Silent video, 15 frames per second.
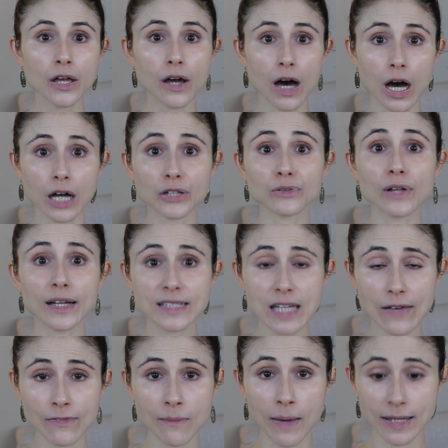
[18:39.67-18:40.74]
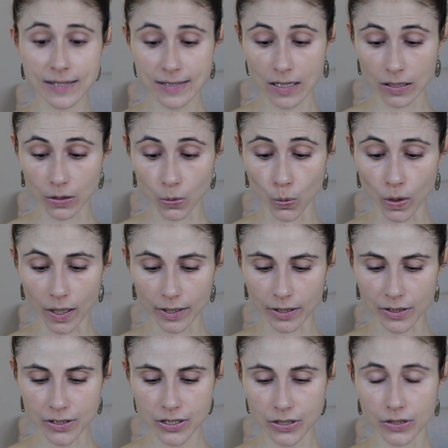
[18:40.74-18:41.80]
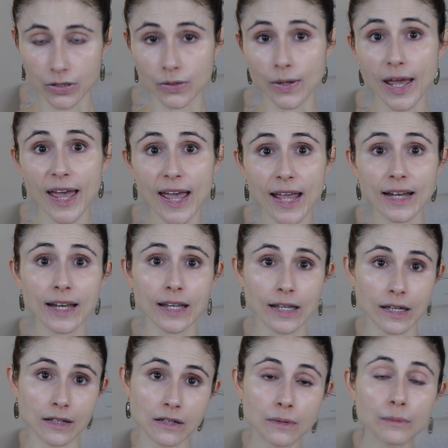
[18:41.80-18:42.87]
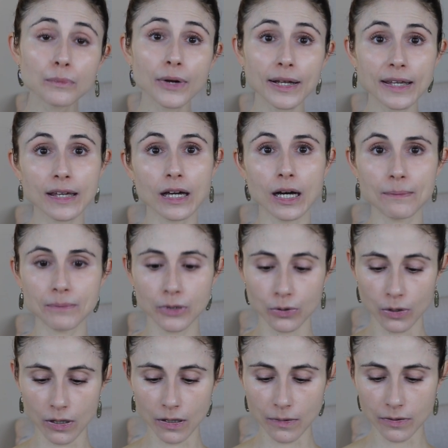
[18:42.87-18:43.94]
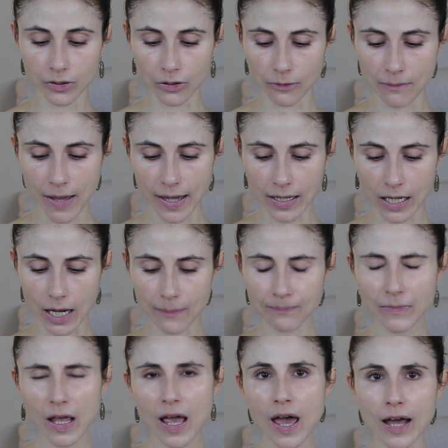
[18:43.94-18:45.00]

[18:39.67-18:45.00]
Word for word: uh, you like to have micellar water to aid in breaking up your, your makeup.